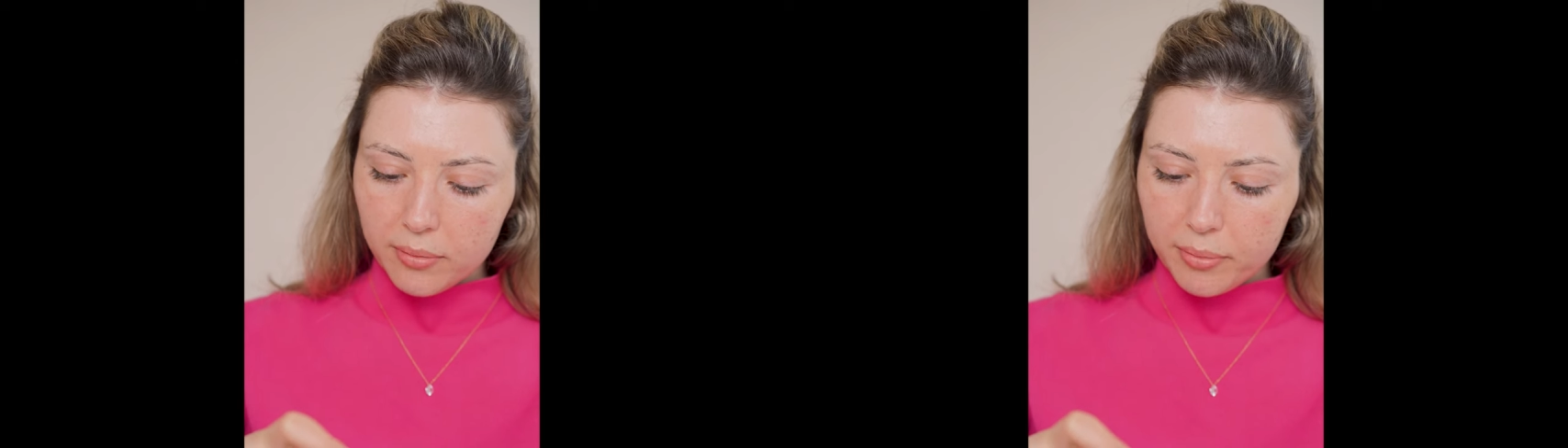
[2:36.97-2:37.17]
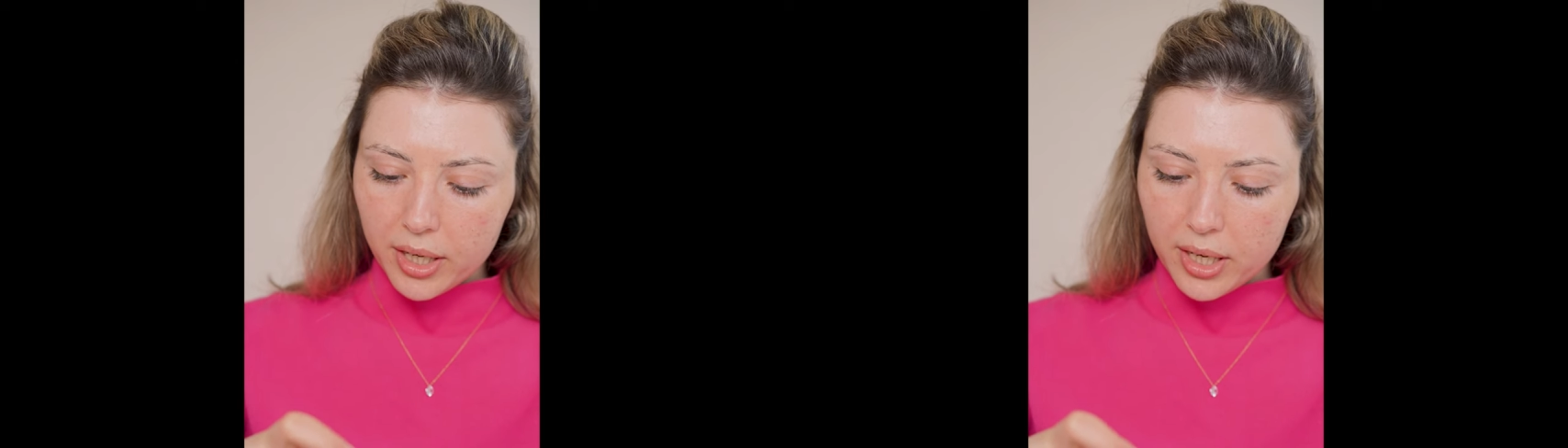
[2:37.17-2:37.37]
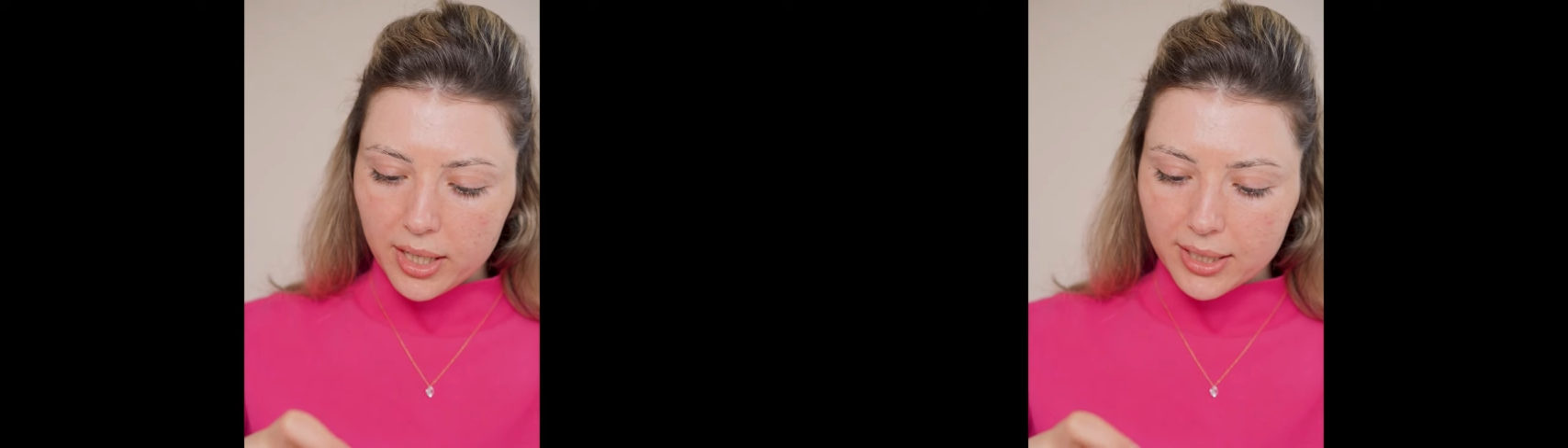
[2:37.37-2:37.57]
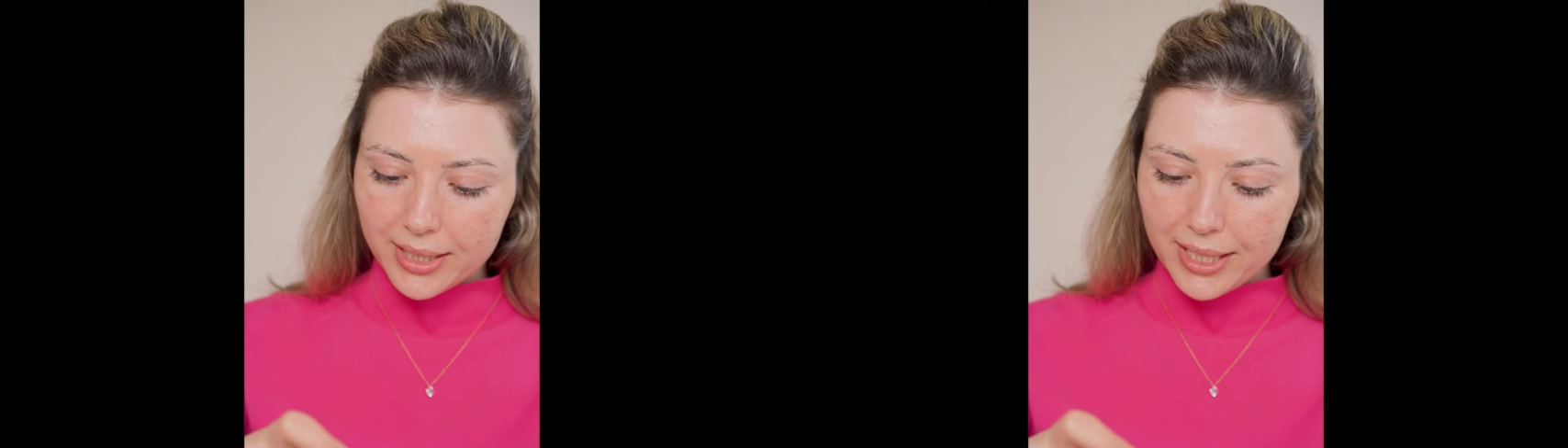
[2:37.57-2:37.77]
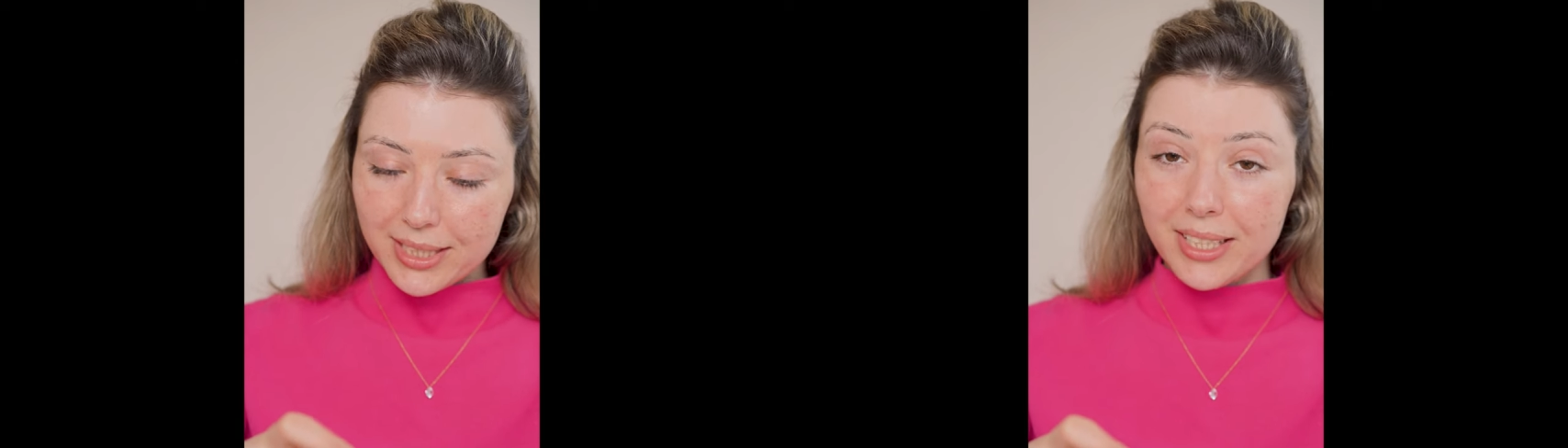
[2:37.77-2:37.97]
because
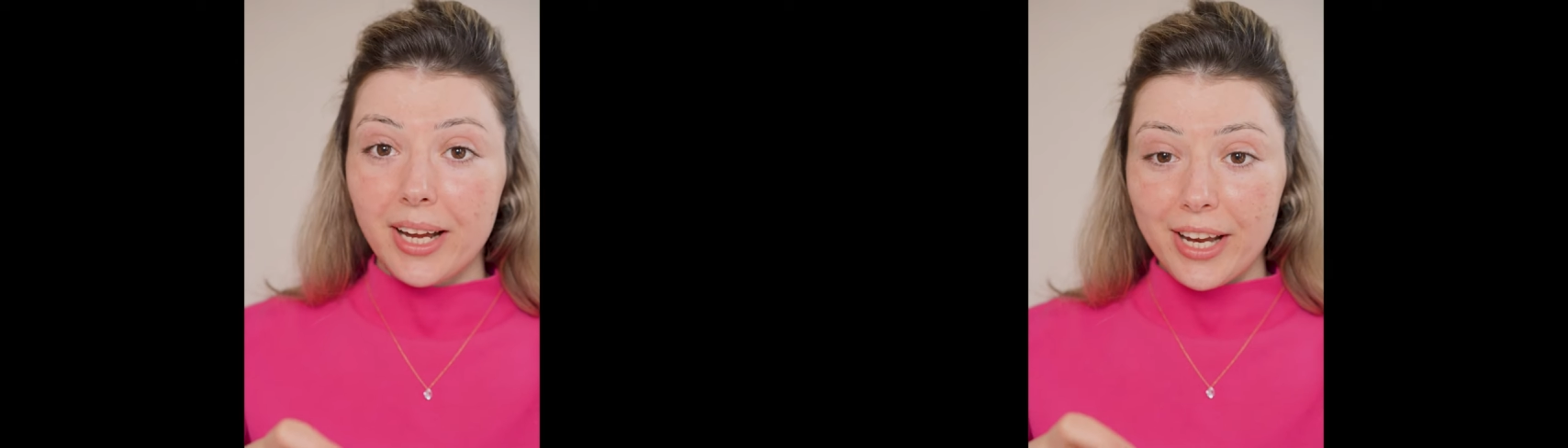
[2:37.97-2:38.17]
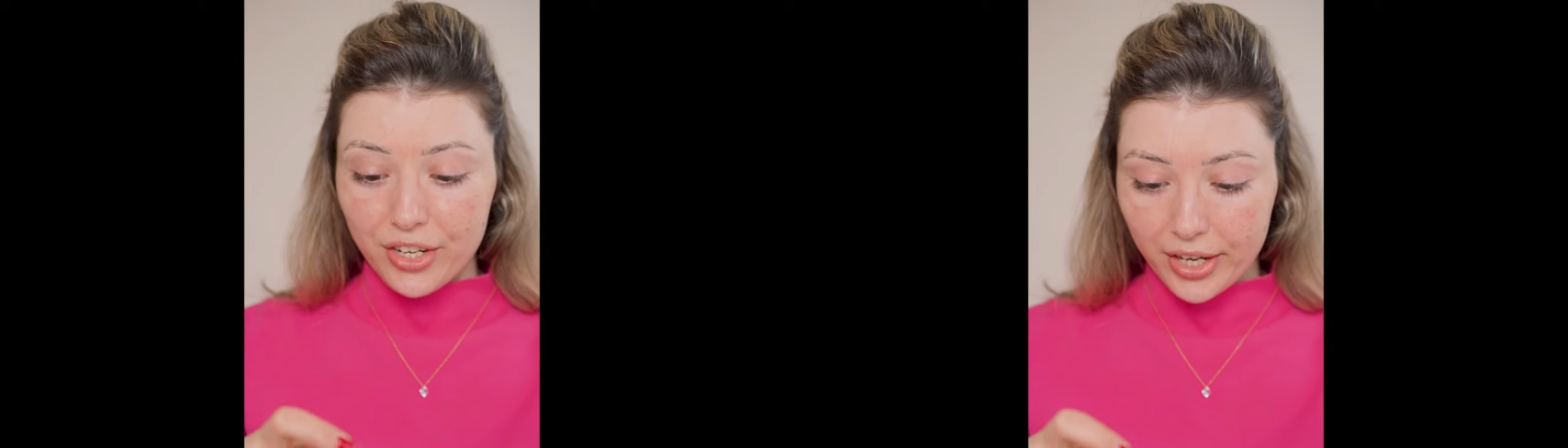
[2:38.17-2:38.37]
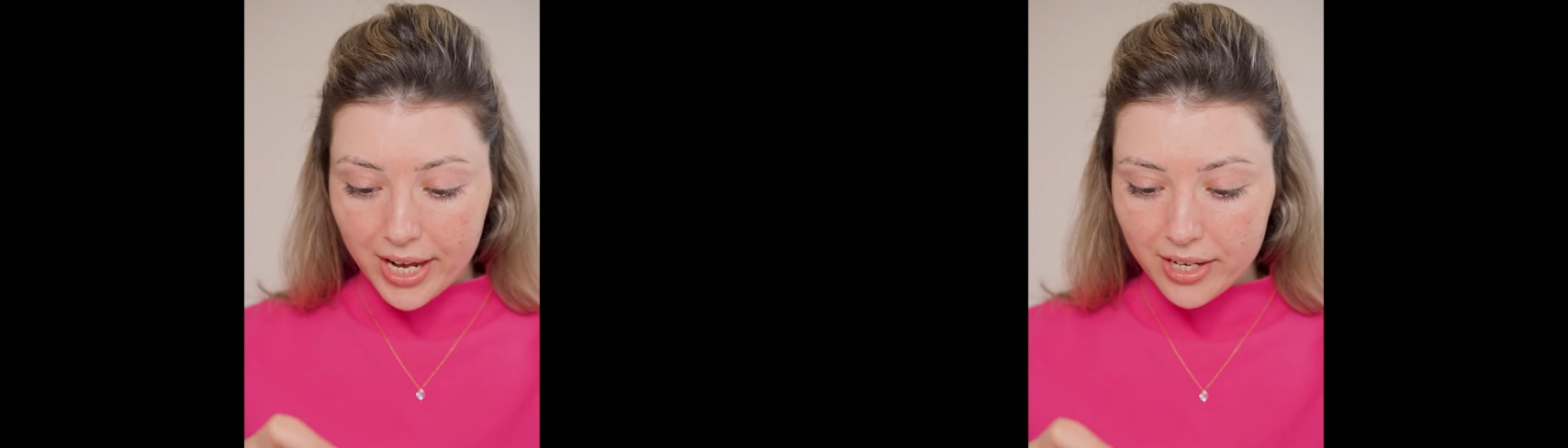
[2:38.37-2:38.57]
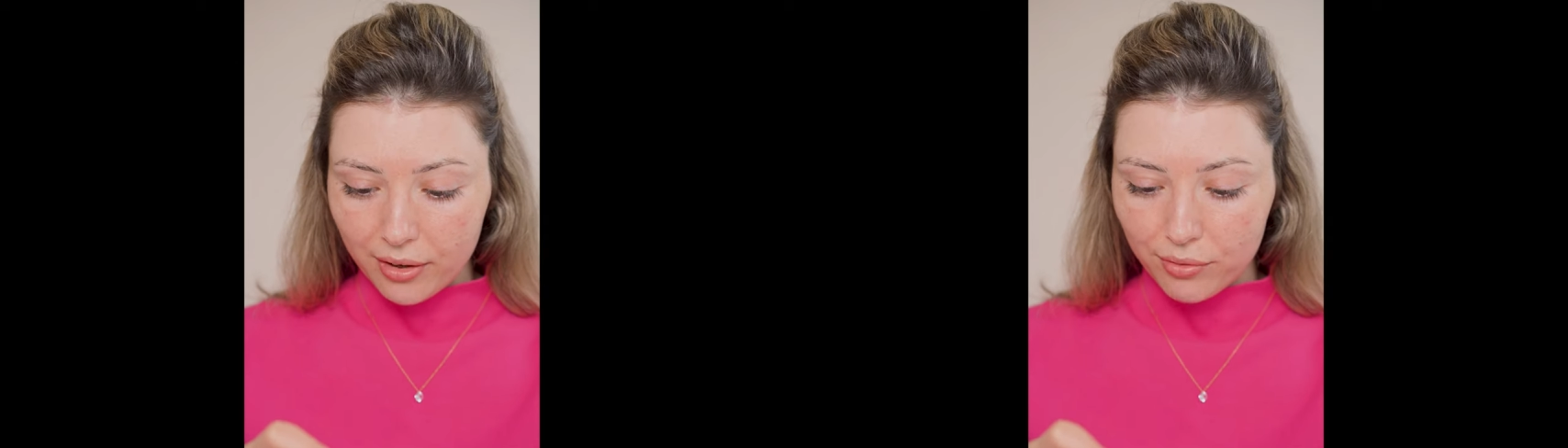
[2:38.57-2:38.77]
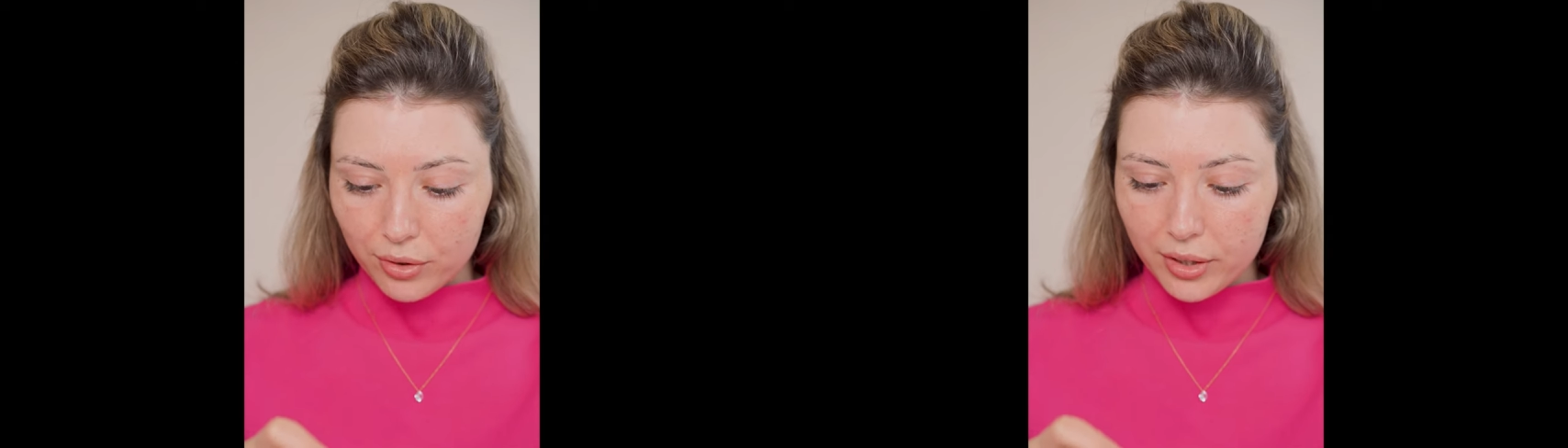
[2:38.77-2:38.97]
it's a
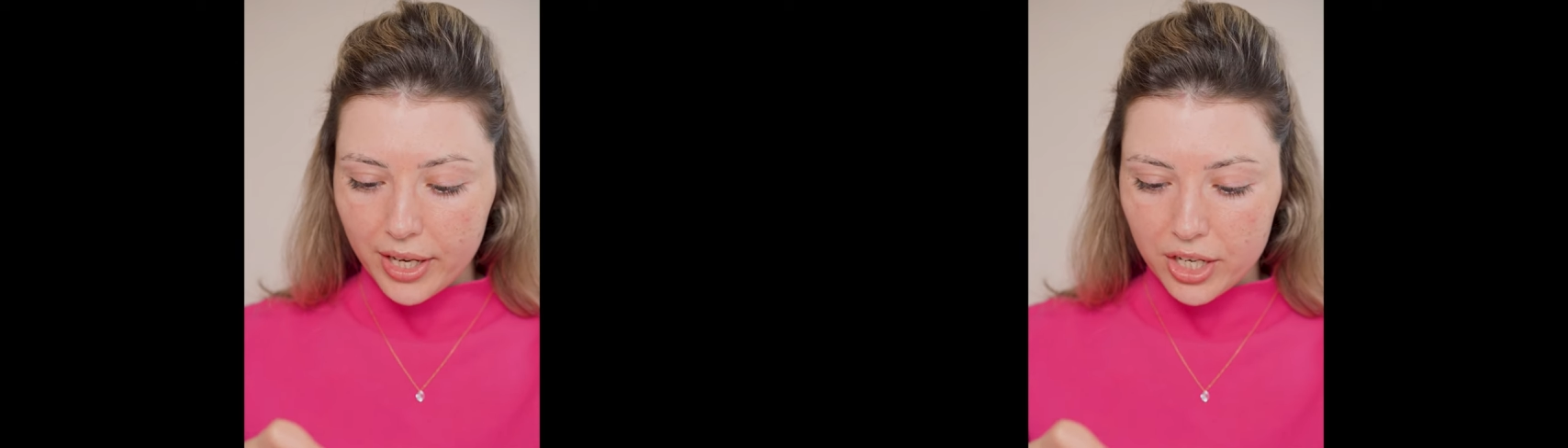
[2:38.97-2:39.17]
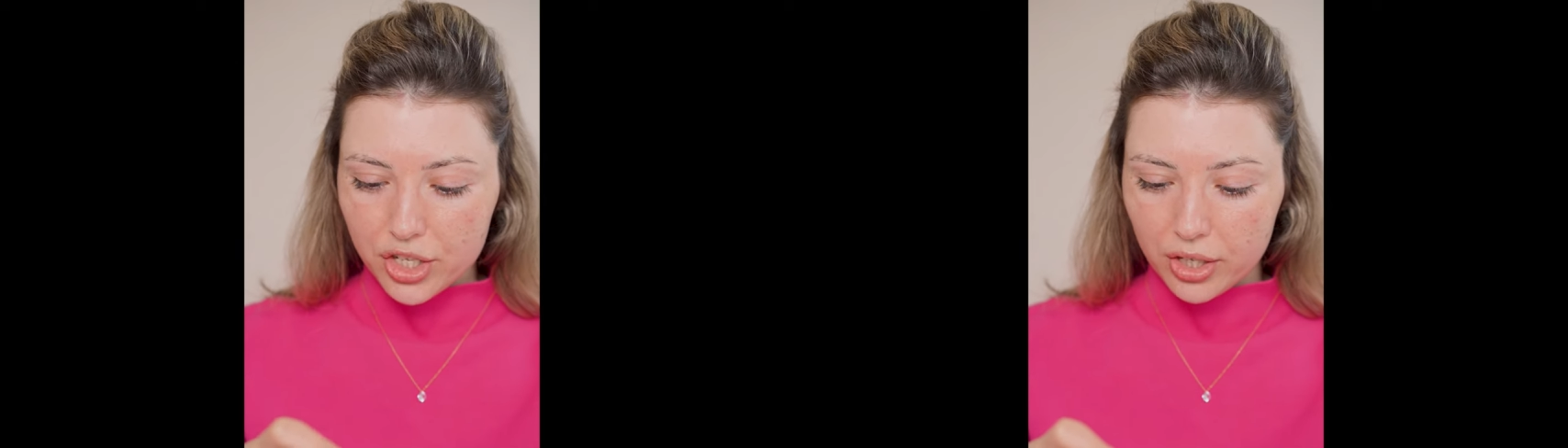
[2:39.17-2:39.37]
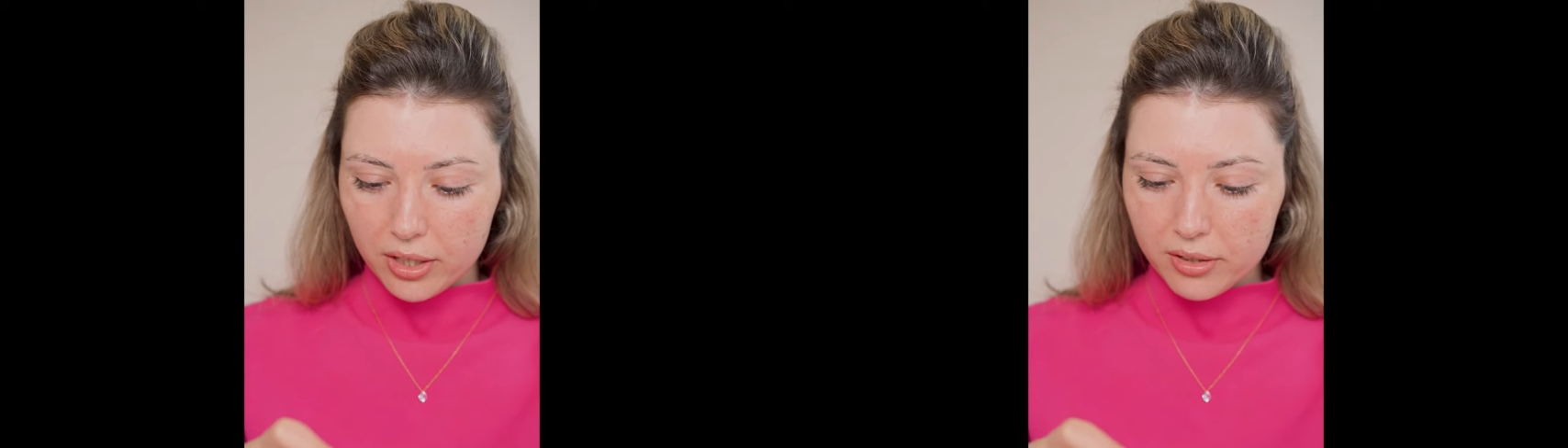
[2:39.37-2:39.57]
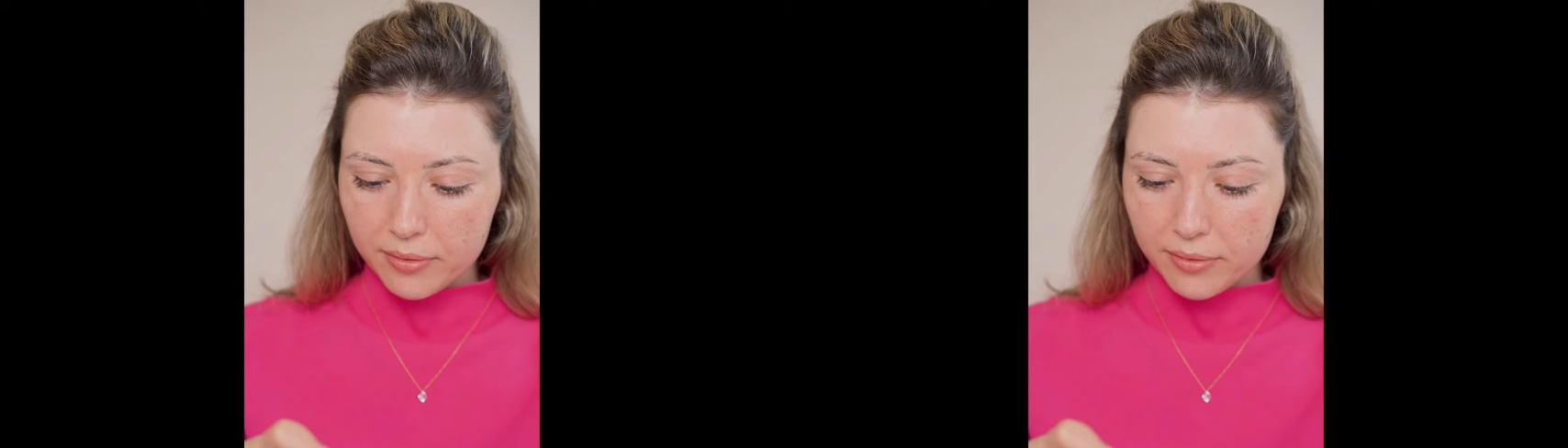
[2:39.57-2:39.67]
hydrating foundation.